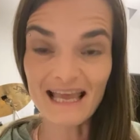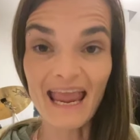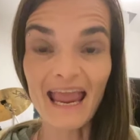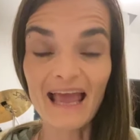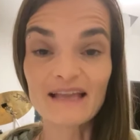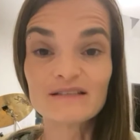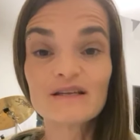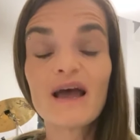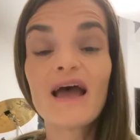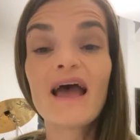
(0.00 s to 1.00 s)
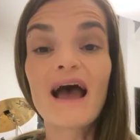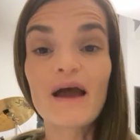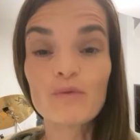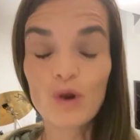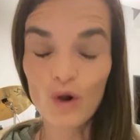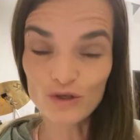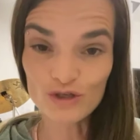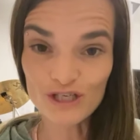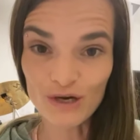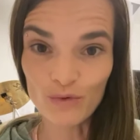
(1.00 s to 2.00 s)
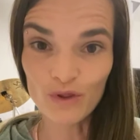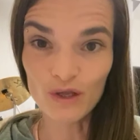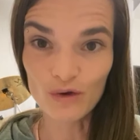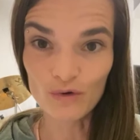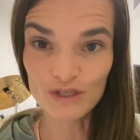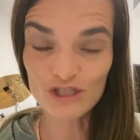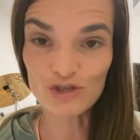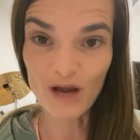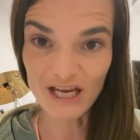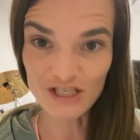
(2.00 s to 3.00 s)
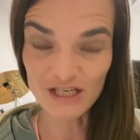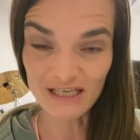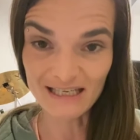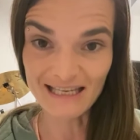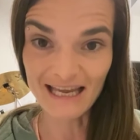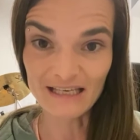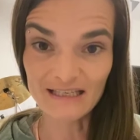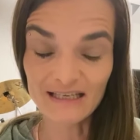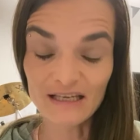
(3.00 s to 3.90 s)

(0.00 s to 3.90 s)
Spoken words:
And I will also share with you a strategy that